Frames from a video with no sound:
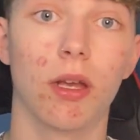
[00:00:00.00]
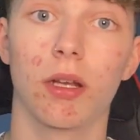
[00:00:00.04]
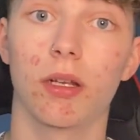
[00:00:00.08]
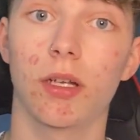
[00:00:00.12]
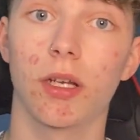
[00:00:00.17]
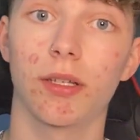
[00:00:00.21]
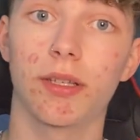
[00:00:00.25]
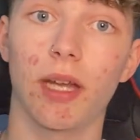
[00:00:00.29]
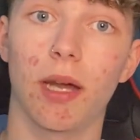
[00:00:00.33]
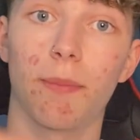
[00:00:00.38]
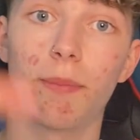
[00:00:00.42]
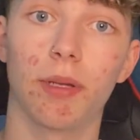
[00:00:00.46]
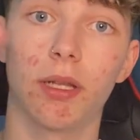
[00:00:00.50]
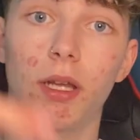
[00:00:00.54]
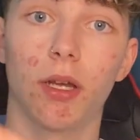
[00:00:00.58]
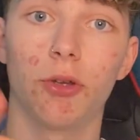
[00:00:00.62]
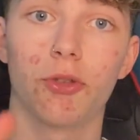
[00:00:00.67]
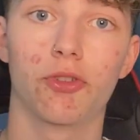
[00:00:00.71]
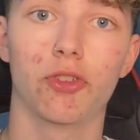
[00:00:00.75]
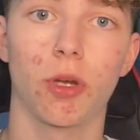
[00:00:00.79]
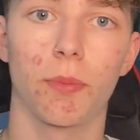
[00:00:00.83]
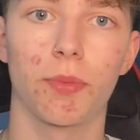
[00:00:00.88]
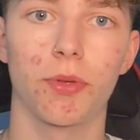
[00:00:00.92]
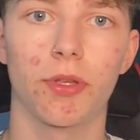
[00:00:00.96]
go down below,
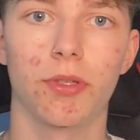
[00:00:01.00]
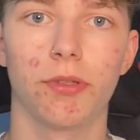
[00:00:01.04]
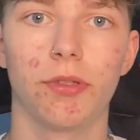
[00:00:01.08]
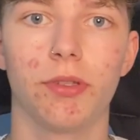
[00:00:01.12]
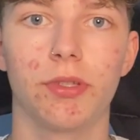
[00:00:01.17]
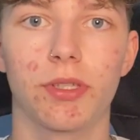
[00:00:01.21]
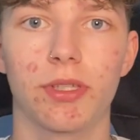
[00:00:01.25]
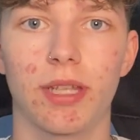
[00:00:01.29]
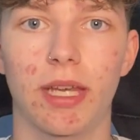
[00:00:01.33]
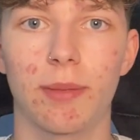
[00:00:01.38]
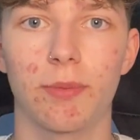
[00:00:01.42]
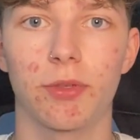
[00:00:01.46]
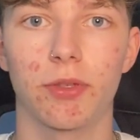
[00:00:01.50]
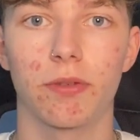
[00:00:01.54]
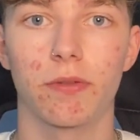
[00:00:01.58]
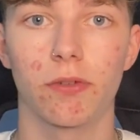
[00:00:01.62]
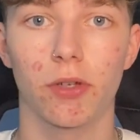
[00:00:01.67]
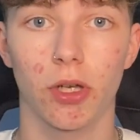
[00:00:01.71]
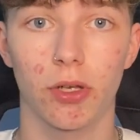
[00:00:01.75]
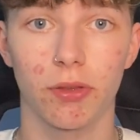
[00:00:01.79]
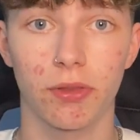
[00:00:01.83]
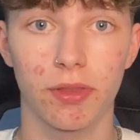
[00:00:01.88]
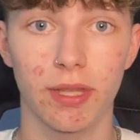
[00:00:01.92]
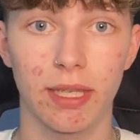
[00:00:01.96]
drop your usernames of
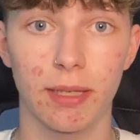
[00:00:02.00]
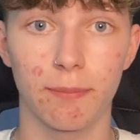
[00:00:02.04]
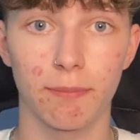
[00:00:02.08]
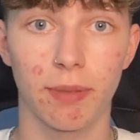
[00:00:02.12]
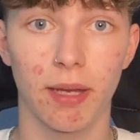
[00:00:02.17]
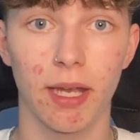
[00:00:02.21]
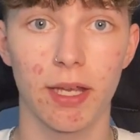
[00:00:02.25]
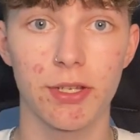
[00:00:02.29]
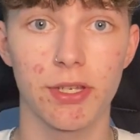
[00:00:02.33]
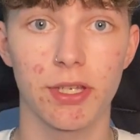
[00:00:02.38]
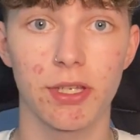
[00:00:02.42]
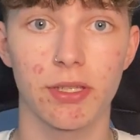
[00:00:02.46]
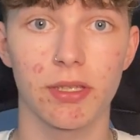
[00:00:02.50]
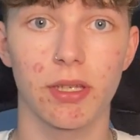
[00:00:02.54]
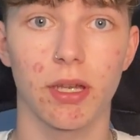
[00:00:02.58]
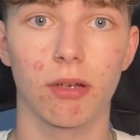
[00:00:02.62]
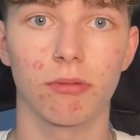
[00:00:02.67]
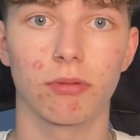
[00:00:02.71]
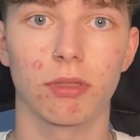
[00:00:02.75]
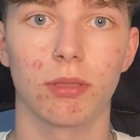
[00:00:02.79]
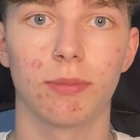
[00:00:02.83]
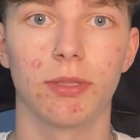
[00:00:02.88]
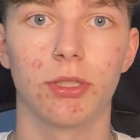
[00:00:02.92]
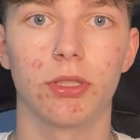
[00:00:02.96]
your own theme pages.
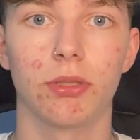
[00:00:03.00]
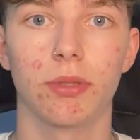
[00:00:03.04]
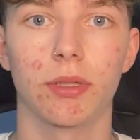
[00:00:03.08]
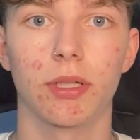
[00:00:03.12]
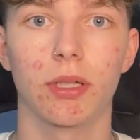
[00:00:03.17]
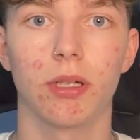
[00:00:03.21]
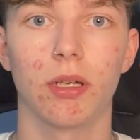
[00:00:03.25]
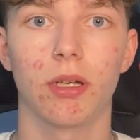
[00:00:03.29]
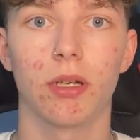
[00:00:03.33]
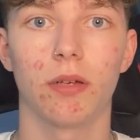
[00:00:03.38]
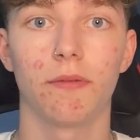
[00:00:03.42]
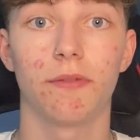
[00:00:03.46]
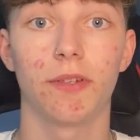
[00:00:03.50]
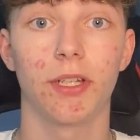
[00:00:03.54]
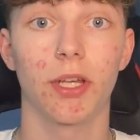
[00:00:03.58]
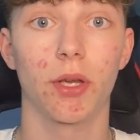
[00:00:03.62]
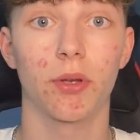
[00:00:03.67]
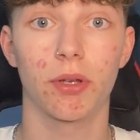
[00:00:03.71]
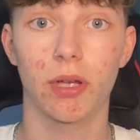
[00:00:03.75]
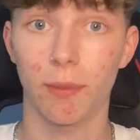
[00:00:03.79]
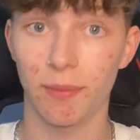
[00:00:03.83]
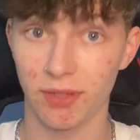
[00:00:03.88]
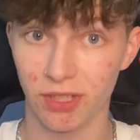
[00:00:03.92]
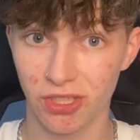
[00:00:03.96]
I'm going to be doing a
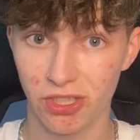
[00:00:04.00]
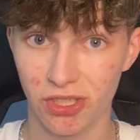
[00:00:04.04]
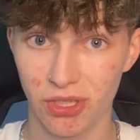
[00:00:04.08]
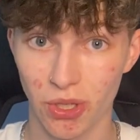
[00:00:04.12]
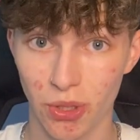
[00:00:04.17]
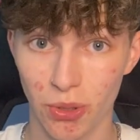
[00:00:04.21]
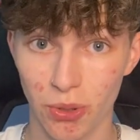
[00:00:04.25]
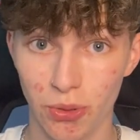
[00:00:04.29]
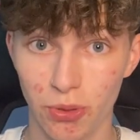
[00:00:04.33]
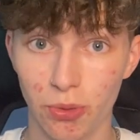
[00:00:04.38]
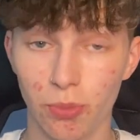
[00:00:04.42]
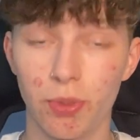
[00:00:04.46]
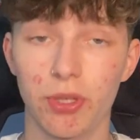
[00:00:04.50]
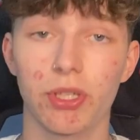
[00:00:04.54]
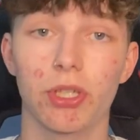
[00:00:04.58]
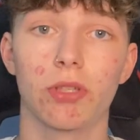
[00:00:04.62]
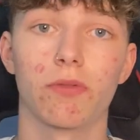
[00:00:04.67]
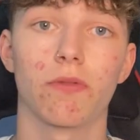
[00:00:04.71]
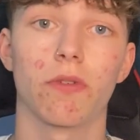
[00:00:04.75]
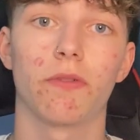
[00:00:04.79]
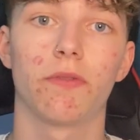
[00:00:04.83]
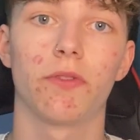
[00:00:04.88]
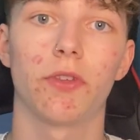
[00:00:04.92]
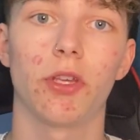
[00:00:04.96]
video coming soon, which
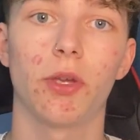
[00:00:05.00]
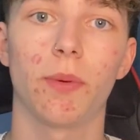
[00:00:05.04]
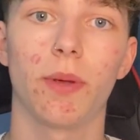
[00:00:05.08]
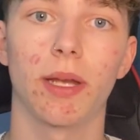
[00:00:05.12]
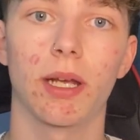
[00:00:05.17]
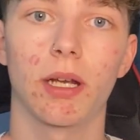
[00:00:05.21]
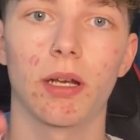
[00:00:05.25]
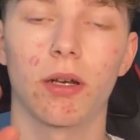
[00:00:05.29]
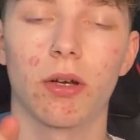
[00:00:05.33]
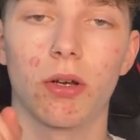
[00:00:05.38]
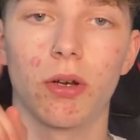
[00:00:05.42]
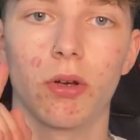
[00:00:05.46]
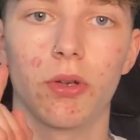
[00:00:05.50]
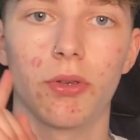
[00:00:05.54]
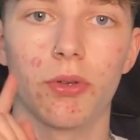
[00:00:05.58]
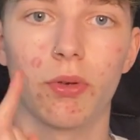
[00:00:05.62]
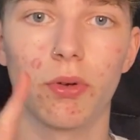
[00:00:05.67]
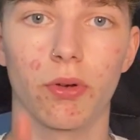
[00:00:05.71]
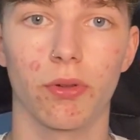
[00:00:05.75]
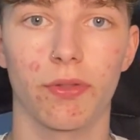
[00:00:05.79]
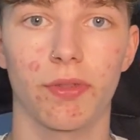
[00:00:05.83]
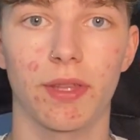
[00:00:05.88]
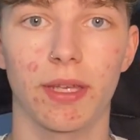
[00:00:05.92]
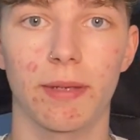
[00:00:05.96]
is reviewing
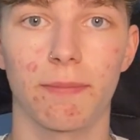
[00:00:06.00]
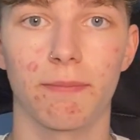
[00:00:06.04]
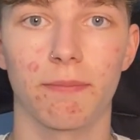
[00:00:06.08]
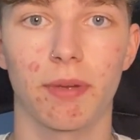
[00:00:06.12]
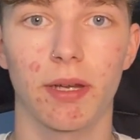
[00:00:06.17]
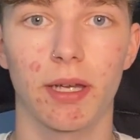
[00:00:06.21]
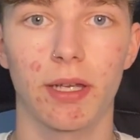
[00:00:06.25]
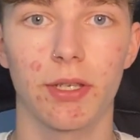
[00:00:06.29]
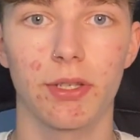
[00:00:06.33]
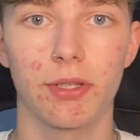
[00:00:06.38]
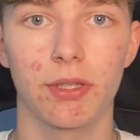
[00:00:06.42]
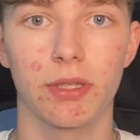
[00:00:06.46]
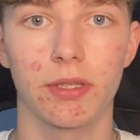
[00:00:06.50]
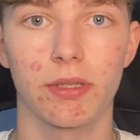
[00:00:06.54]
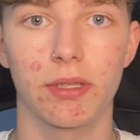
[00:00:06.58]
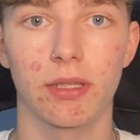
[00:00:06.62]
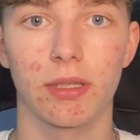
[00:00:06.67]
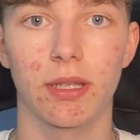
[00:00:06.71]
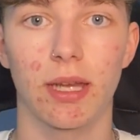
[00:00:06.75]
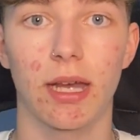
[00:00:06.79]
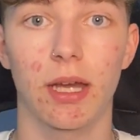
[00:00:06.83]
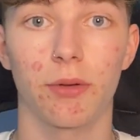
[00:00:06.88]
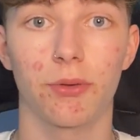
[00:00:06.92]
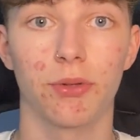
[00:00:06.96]
your theme pages
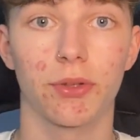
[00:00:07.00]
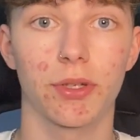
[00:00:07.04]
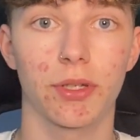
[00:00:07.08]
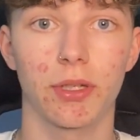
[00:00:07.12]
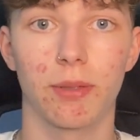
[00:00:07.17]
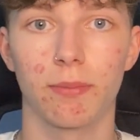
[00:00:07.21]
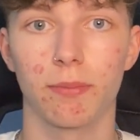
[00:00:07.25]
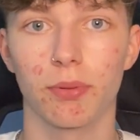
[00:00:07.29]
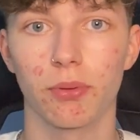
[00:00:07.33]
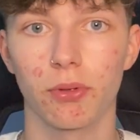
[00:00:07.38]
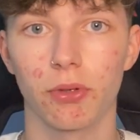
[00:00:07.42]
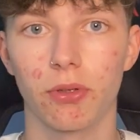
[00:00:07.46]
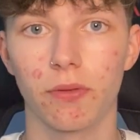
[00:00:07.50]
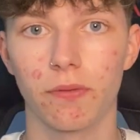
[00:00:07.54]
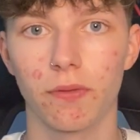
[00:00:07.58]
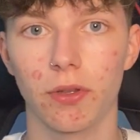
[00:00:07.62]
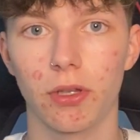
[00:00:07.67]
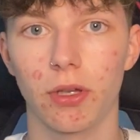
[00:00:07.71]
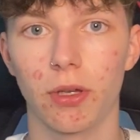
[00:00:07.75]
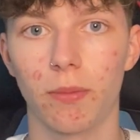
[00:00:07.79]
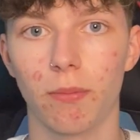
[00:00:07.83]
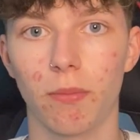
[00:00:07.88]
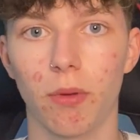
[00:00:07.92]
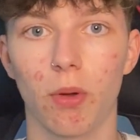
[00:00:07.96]
and how you can improve
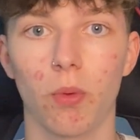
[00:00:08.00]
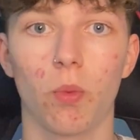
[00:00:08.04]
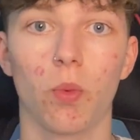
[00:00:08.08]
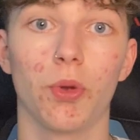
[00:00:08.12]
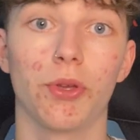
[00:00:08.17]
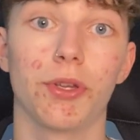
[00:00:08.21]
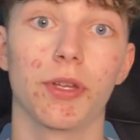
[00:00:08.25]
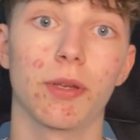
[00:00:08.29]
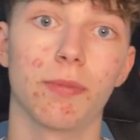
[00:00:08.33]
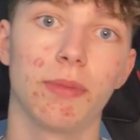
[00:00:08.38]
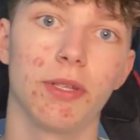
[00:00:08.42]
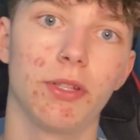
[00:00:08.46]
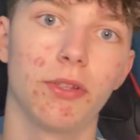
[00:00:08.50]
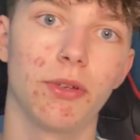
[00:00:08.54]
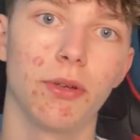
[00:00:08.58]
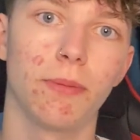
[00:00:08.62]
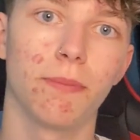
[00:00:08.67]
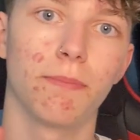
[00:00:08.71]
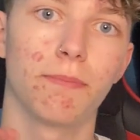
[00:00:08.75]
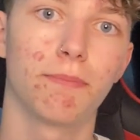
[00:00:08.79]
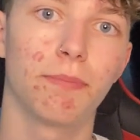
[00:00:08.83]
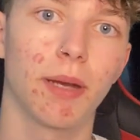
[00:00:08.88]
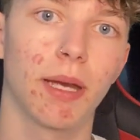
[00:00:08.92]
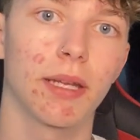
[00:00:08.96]
them, what you can be
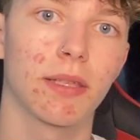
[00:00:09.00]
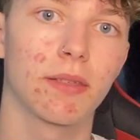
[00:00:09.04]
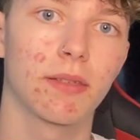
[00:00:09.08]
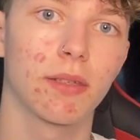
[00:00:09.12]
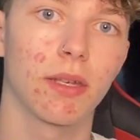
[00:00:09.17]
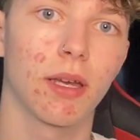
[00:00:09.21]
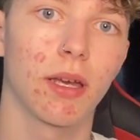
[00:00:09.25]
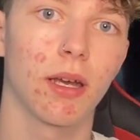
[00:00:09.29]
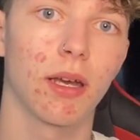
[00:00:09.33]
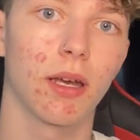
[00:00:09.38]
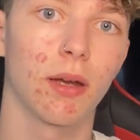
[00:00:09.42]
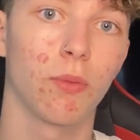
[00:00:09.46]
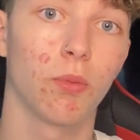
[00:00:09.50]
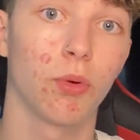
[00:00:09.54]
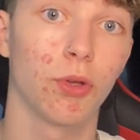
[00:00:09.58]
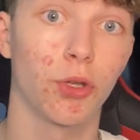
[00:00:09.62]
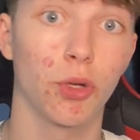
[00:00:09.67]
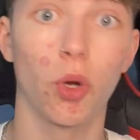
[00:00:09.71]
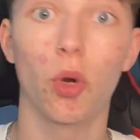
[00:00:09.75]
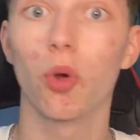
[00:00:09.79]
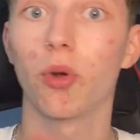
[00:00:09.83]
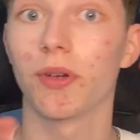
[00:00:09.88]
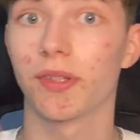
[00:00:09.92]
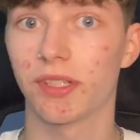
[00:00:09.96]
doing better, what
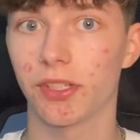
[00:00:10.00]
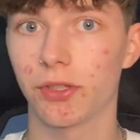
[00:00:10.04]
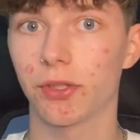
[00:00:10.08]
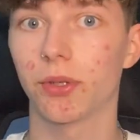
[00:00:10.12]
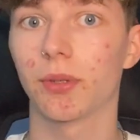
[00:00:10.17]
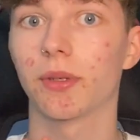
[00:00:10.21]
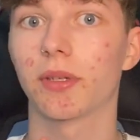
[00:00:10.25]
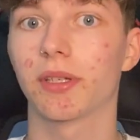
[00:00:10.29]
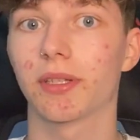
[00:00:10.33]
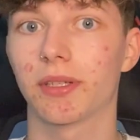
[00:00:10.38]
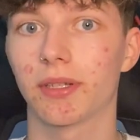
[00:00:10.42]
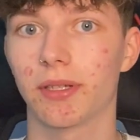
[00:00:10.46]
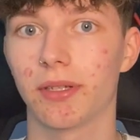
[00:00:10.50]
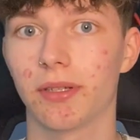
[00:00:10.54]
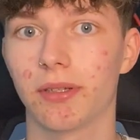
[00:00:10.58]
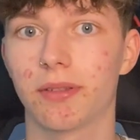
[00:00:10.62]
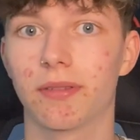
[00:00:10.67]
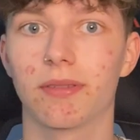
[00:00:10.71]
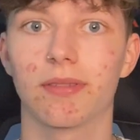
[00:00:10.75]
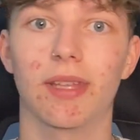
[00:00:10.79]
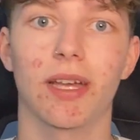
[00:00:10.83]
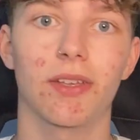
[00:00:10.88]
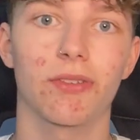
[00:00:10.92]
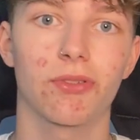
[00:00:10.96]
you're already doing good,
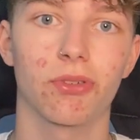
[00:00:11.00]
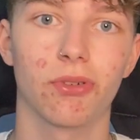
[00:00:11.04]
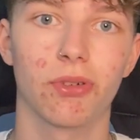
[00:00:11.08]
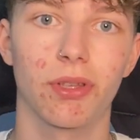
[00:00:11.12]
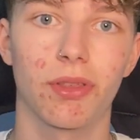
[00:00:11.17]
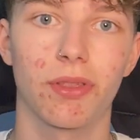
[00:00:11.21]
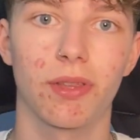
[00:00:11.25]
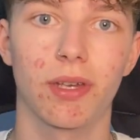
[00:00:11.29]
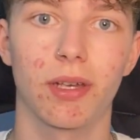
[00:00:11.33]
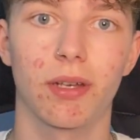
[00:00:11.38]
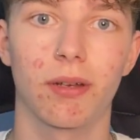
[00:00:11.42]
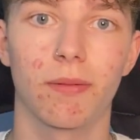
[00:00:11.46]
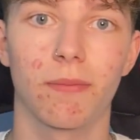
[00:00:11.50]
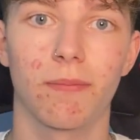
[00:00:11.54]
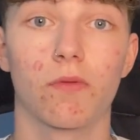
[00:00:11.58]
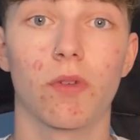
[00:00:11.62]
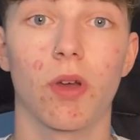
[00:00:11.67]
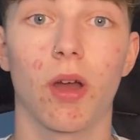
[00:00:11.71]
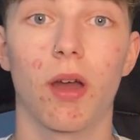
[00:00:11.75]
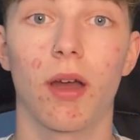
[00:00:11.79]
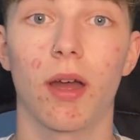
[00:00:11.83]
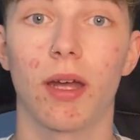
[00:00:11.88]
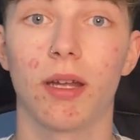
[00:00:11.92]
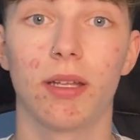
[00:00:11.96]
that sort of thing.
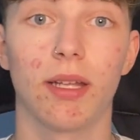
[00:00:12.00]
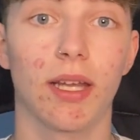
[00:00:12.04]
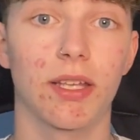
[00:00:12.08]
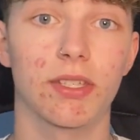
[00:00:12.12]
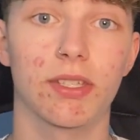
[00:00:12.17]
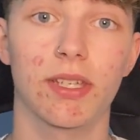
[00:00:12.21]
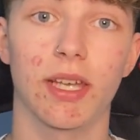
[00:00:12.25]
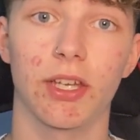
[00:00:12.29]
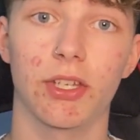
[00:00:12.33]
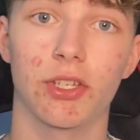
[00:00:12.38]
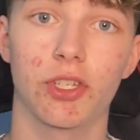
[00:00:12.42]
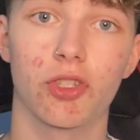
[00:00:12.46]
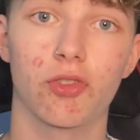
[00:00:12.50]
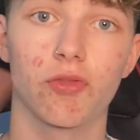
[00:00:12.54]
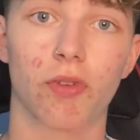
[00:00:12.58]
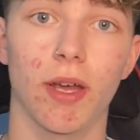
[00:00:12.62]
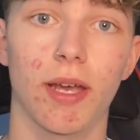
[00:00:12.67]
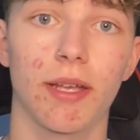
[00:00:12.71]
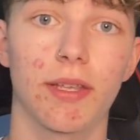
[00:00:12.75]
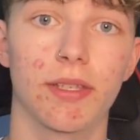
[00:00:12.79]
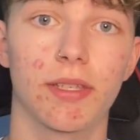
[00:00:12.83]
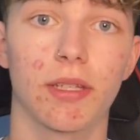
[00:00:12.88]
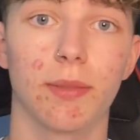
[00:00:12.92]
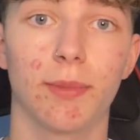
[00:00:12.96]
Right, let's get
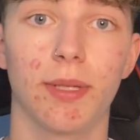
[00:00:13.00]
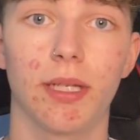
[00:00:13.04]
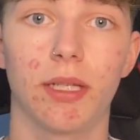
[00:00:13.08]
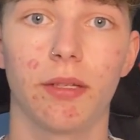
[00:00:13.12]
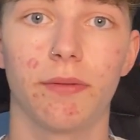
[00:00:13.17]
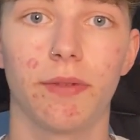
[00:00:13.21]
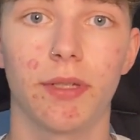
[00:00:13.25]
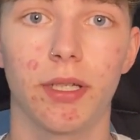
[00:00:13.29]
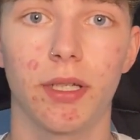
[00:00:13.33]
straight into the meat of the